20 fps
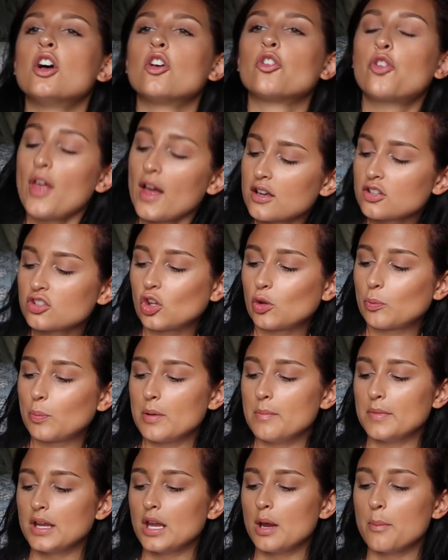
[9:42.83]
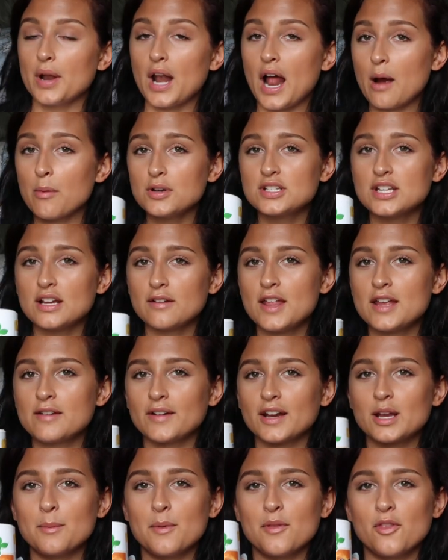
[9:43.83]
So that could just be me, but I would definitely
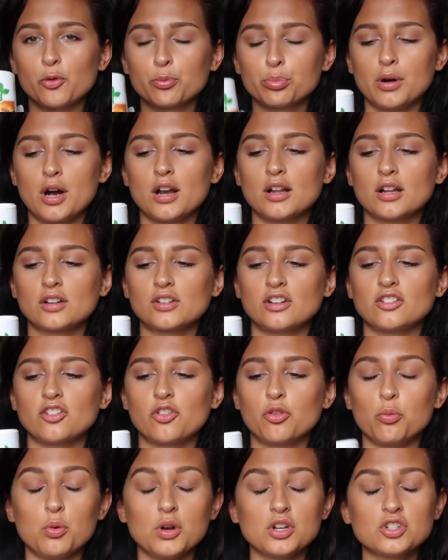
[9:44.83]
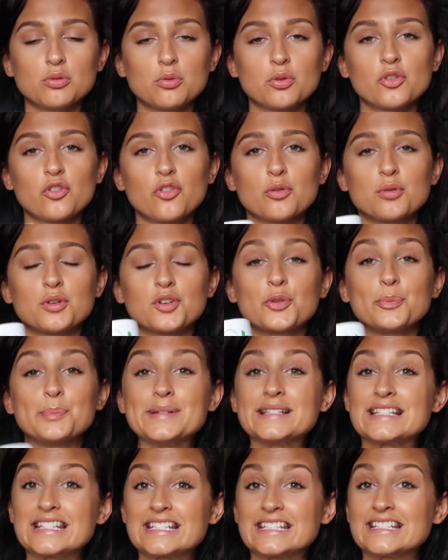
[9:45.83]
recommend this product. I just wish it wasn't so
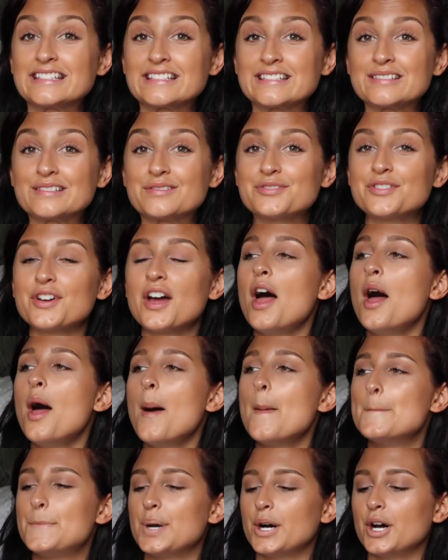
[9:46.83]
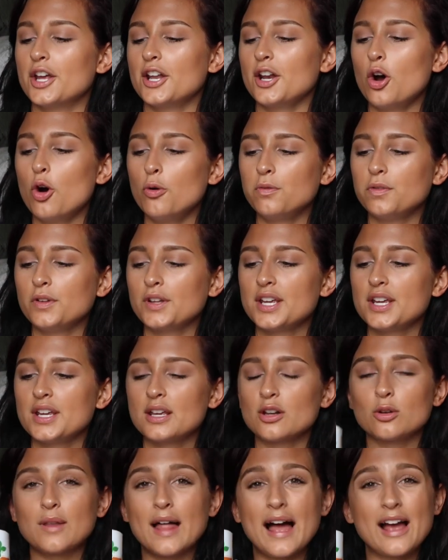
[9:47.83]
expensive, but
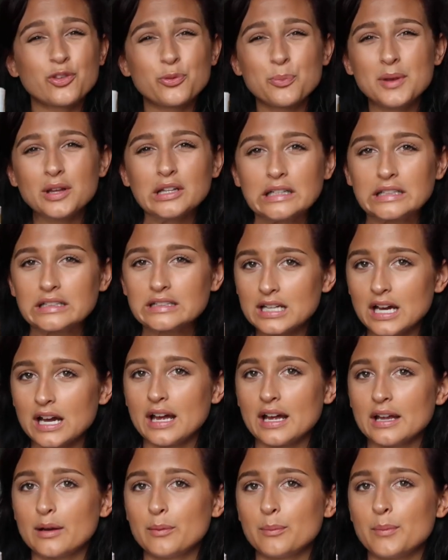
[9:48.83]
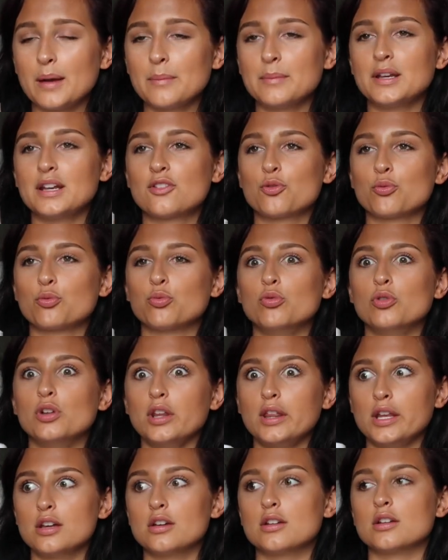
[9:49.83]
hopefully it'll last me a long time. I mean, it's
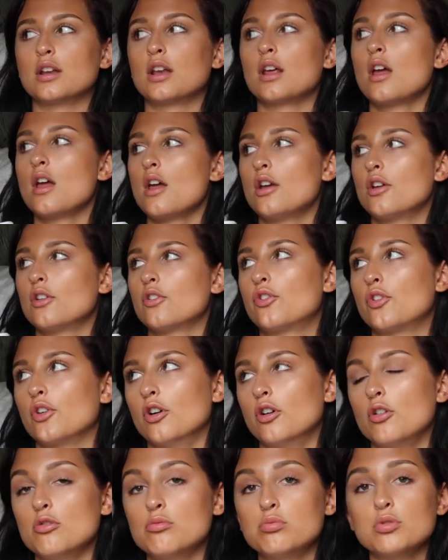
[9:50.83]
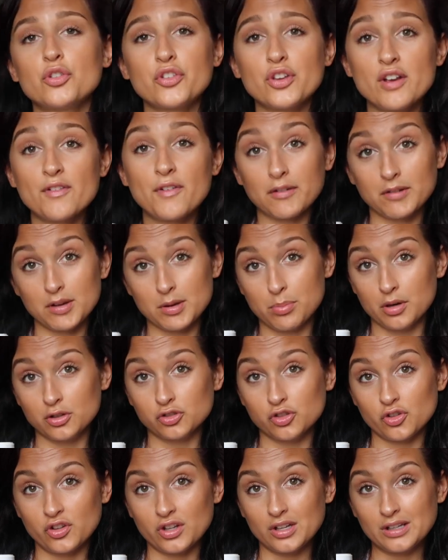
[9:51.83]
really good, so we'll see if I
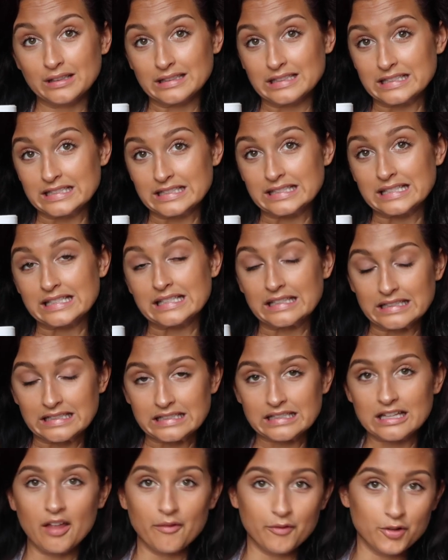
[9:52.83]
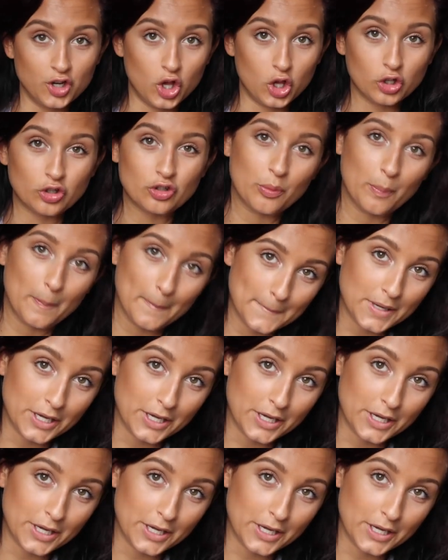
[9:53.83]
repurchase it because it is $11.